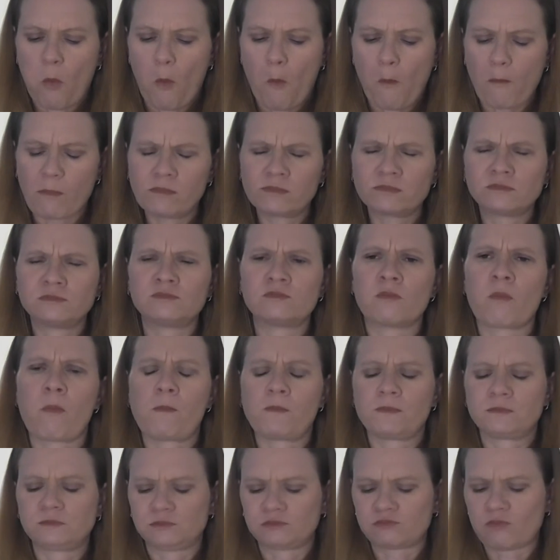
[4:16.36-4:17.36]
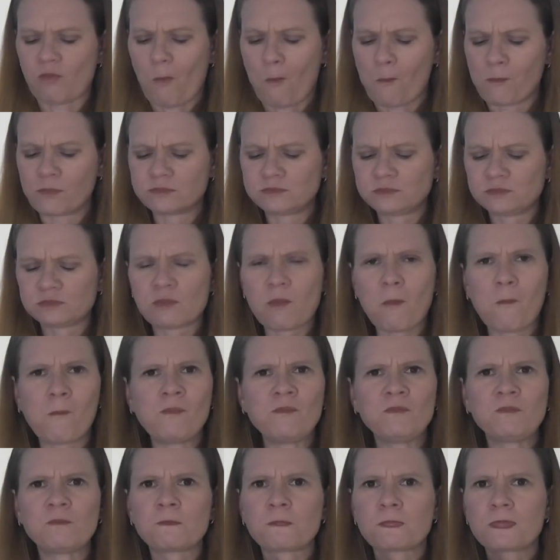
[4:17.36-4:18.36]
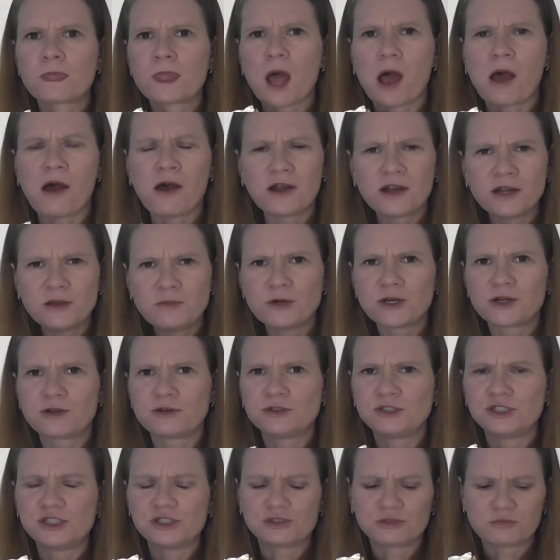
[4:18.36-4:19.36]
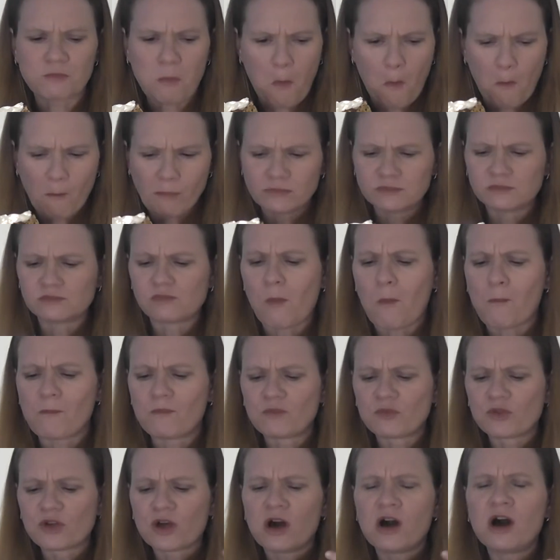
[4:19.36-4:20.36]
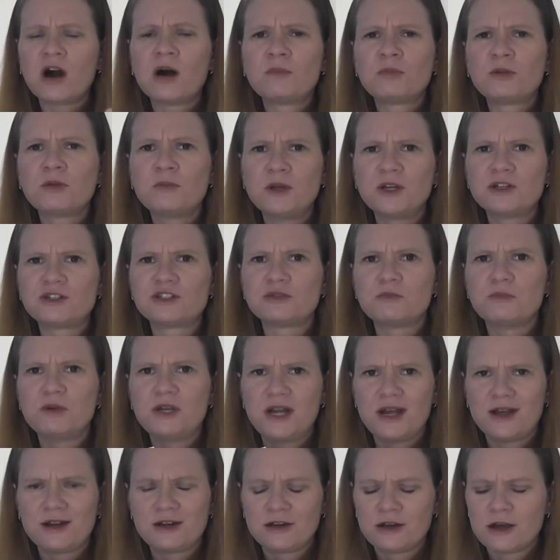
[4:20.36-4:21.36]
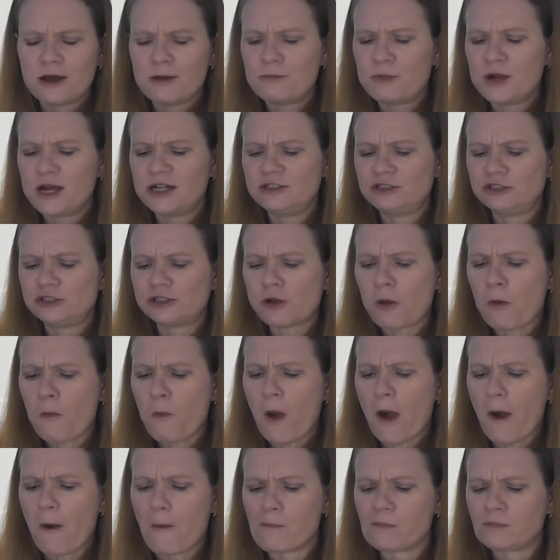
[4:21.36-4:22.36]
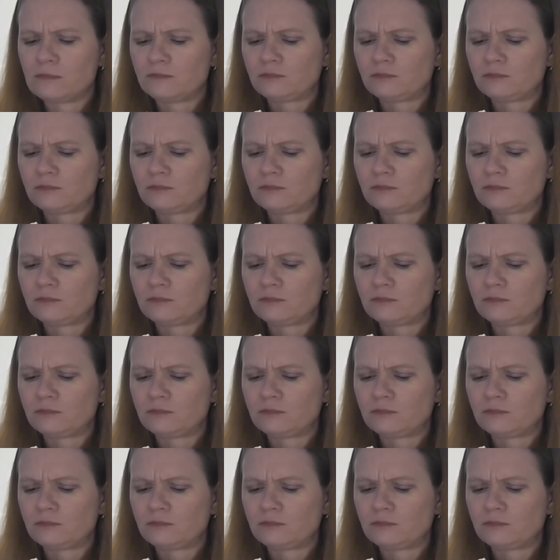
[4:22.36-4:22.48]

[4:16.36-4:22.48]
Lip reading: The honey butter just complements the banana nut bread so well.